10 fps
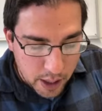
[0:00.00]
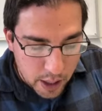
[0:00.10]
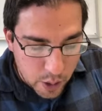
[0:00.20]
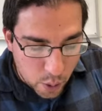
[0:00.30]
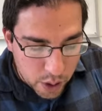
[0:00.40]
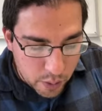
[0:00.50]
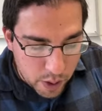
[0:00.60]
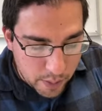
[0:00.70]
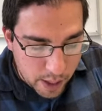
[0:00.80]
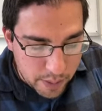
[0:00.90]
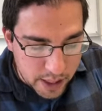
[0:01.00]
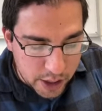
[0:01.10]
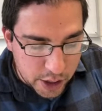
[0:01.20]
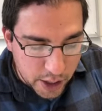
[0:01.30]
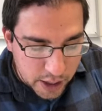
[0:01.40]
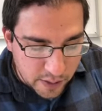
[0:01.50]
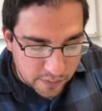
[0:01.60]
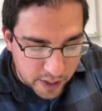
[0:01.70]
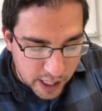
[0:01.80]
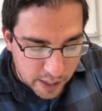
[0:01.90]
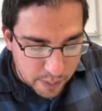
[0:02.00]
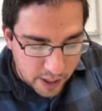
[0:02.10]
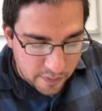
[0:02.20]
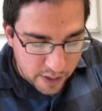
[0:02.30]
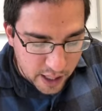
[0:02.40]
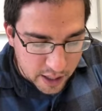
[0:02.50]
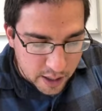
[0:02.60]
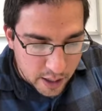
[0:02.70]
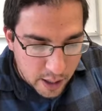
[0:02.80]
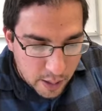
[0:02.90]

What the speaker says: in order that we might be justified by faith.